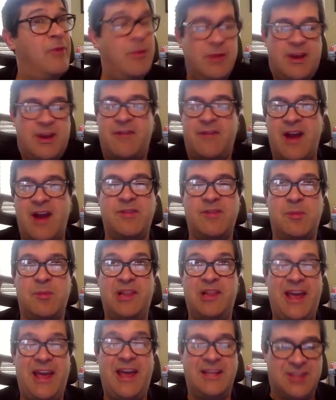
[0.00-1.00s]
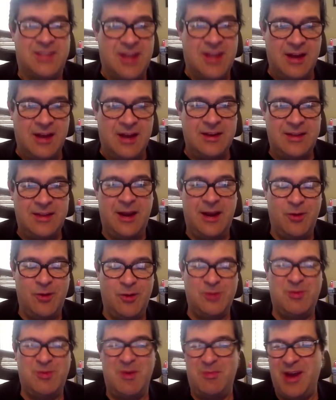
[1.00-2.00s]
never have the plans done. They'd
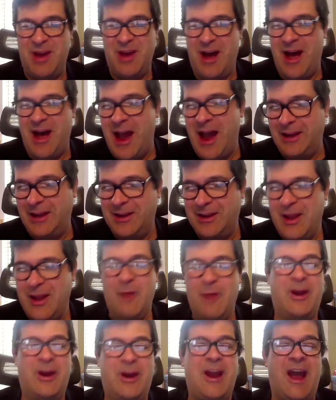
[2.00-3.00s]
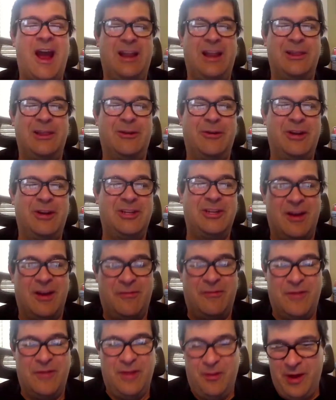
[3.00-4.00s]
always be behind. We're kind of learning
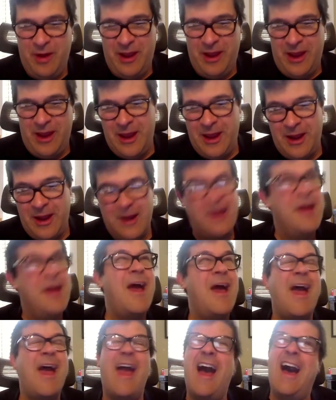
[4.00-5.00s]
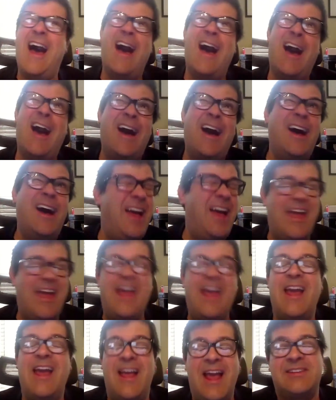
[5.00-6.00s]
stuff on the way in.
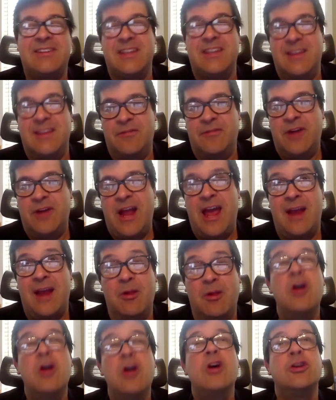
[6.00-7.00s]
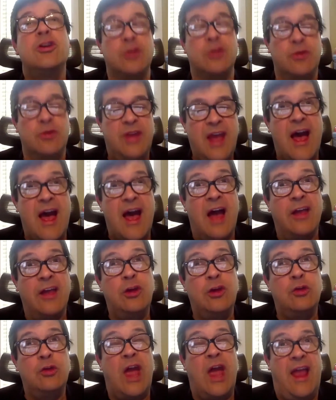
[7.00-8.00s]
It's a different animal. So yeah,
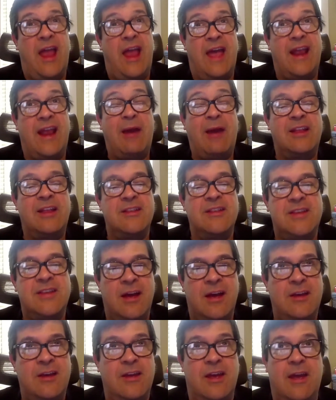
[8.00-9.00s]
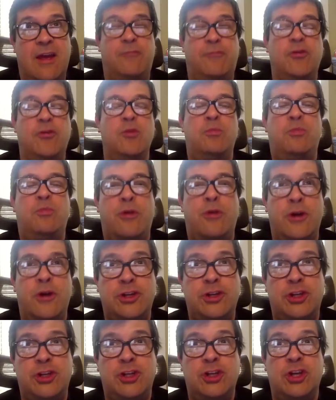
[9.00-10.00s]
and I can tell you, if you
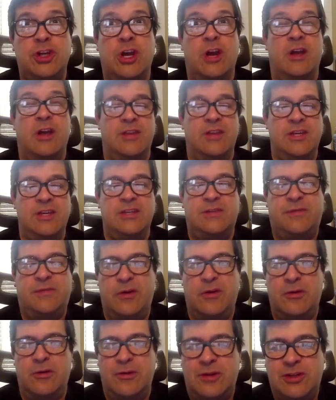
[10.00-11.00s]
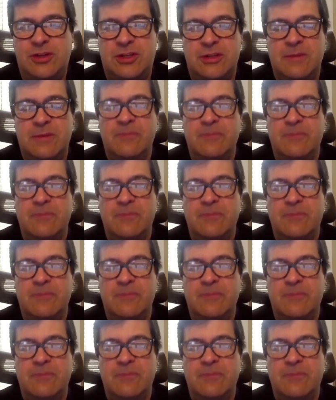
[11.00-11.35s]
push these folks